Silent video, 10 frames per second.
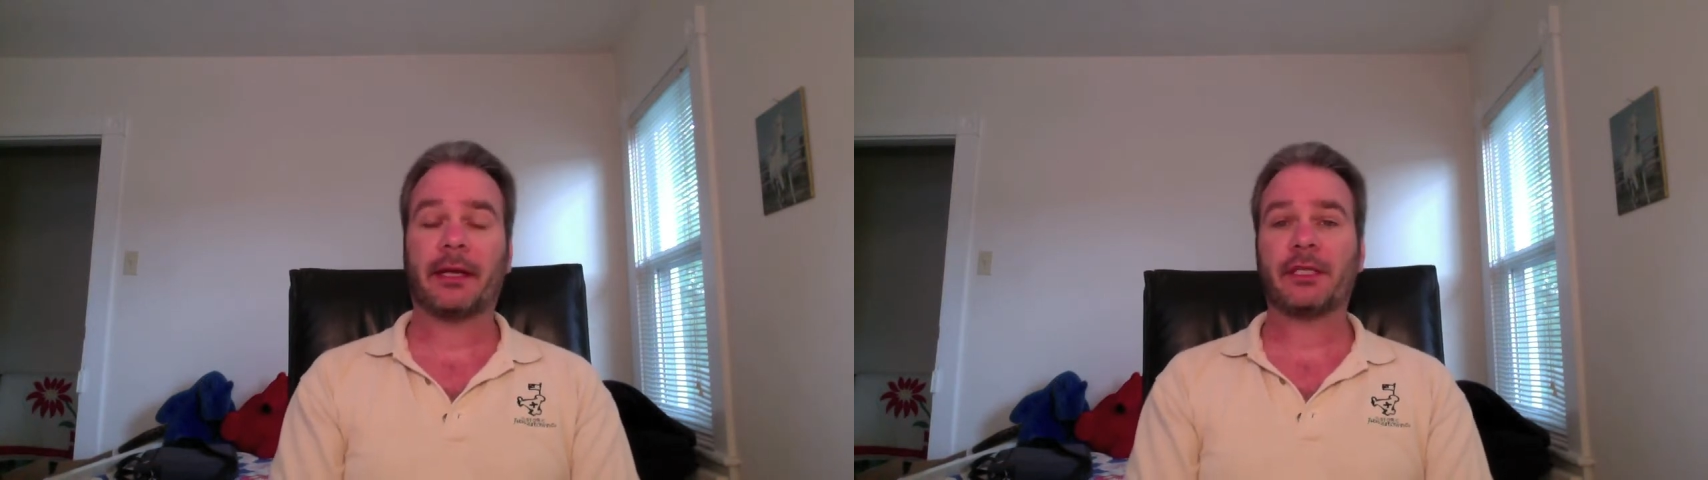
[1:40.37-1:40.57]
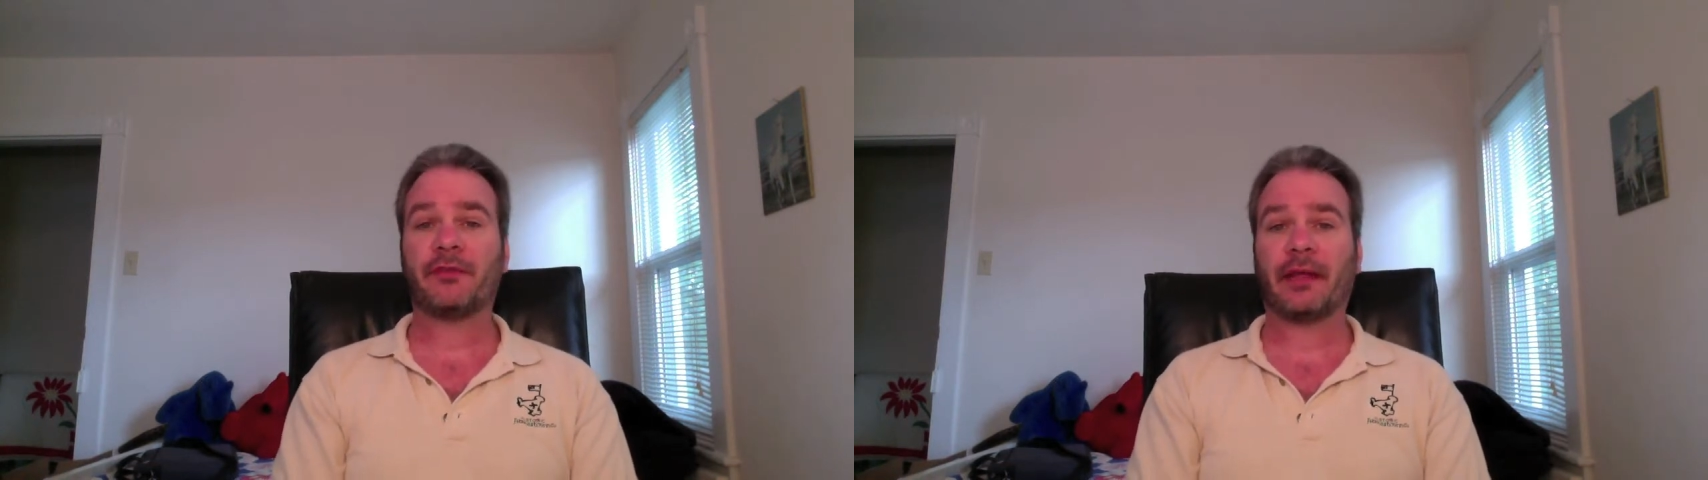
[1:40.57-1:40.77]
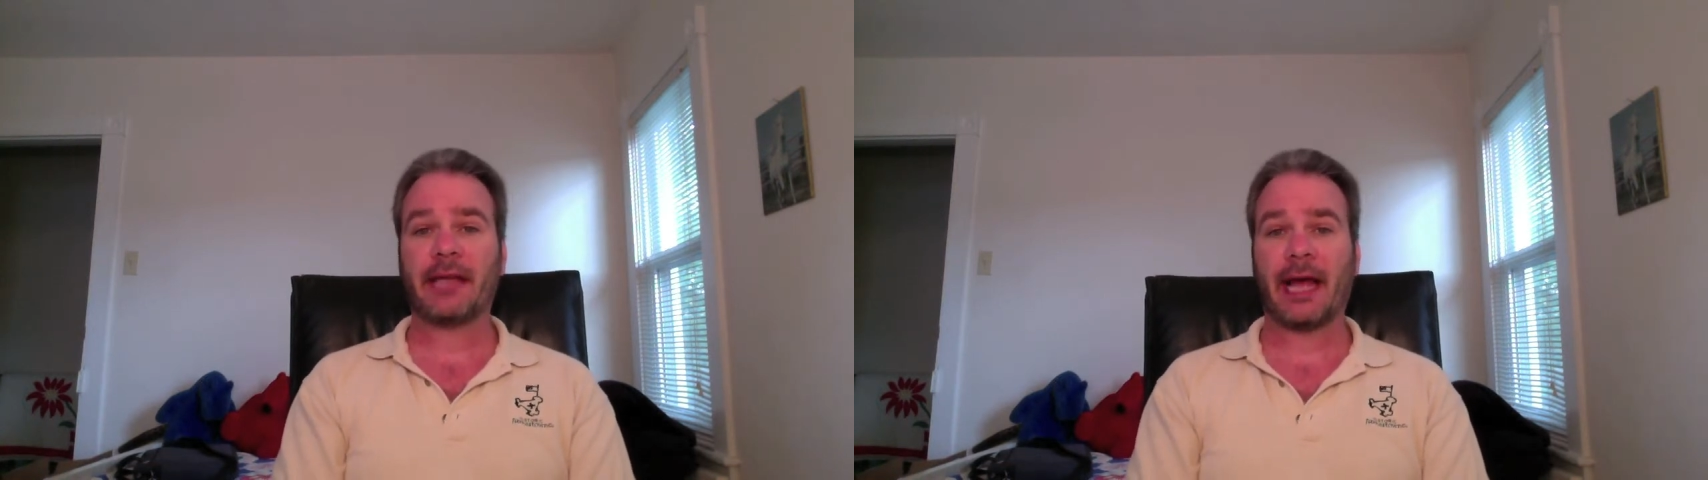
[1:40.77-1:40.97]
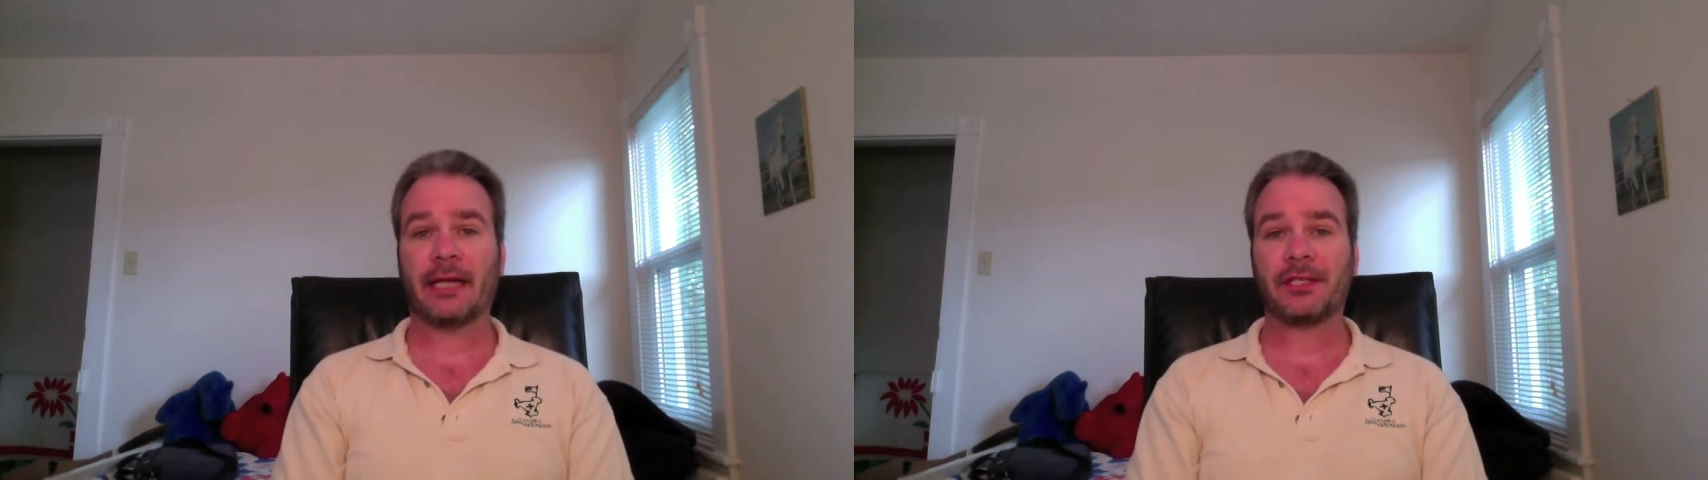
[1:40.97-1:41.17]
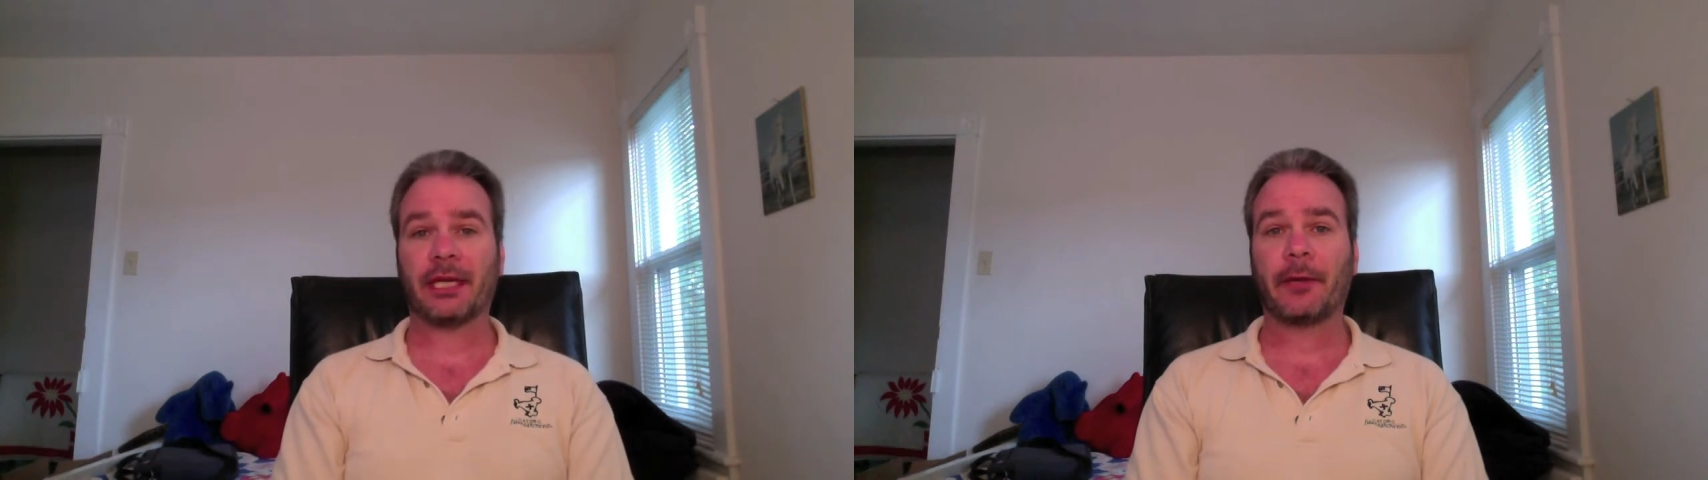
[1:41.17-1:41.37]
it. It's
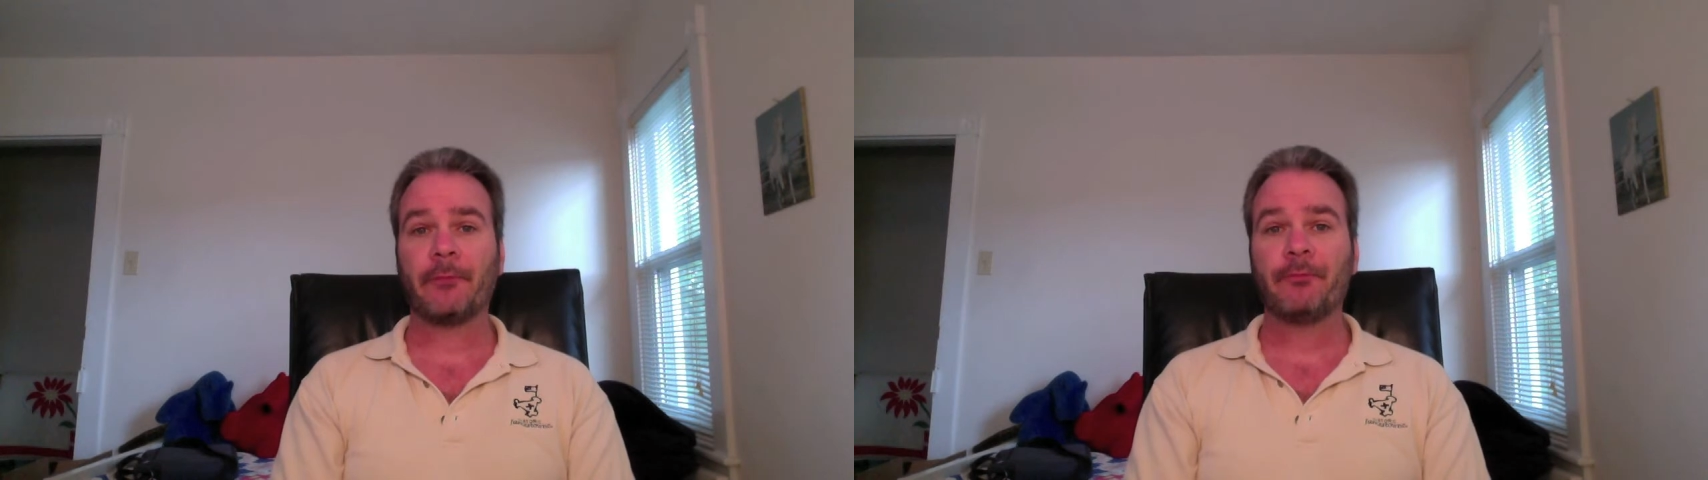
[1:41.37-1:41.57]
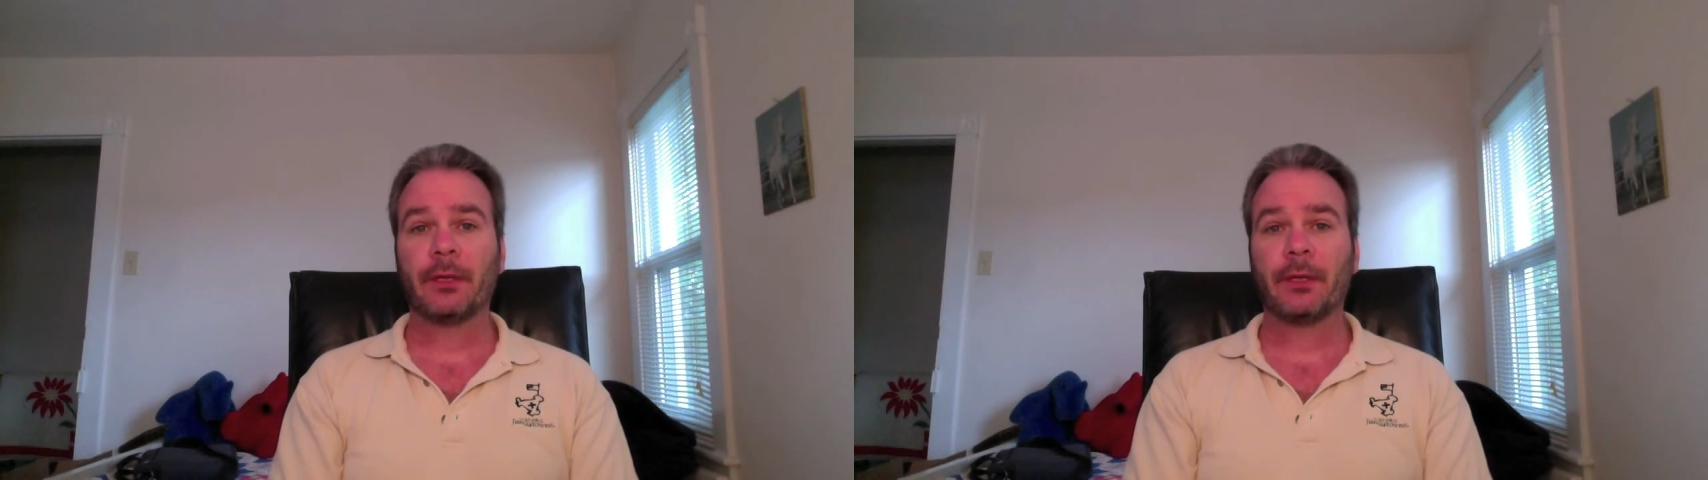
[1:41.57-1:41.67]
fantastic.